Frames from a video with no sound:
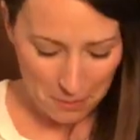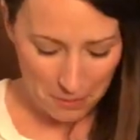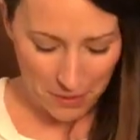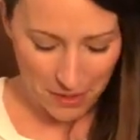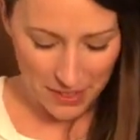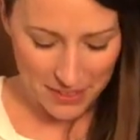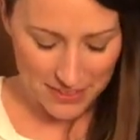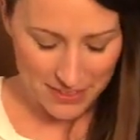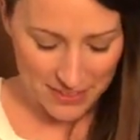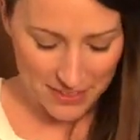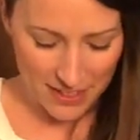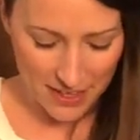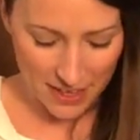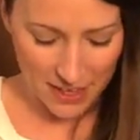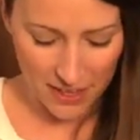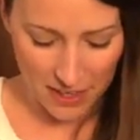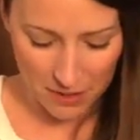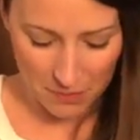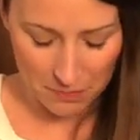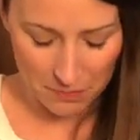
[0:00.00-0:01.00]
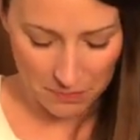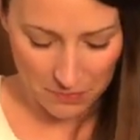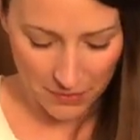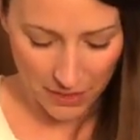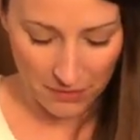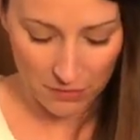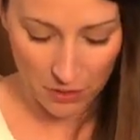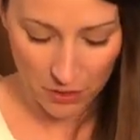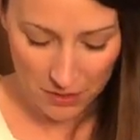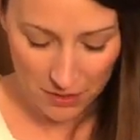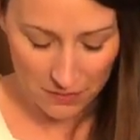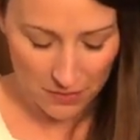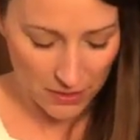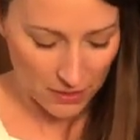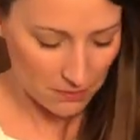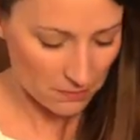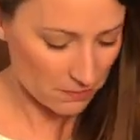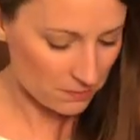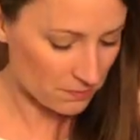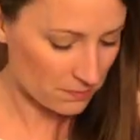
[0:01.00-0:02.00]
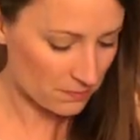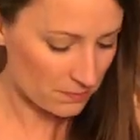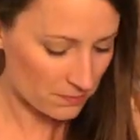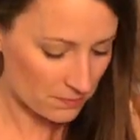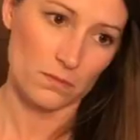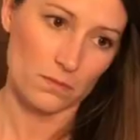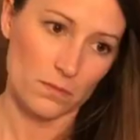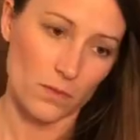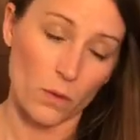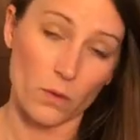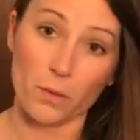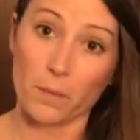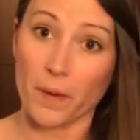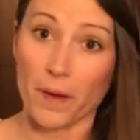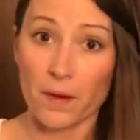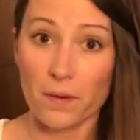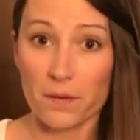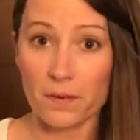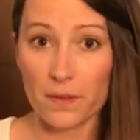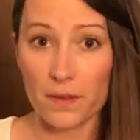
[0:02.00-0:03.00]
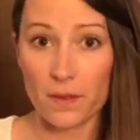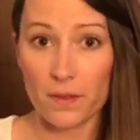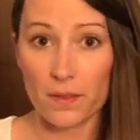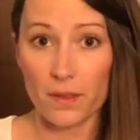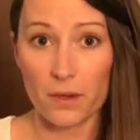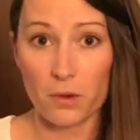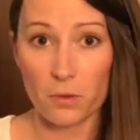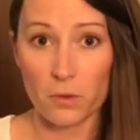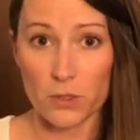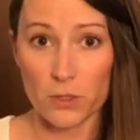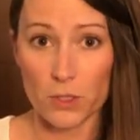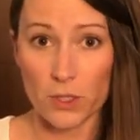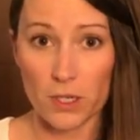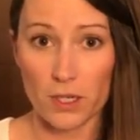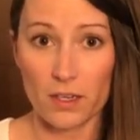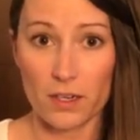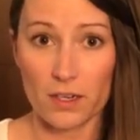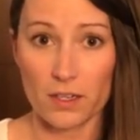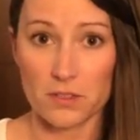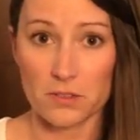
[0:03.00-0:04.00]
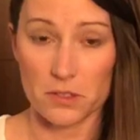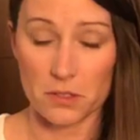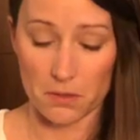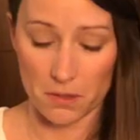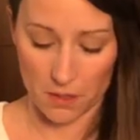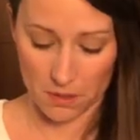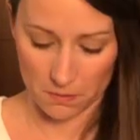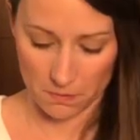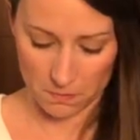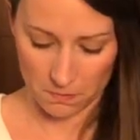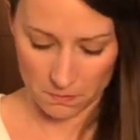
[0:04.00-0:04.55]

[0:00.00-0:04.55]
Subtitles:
But I've heard of it. Well, apparently they don't want you to get into it.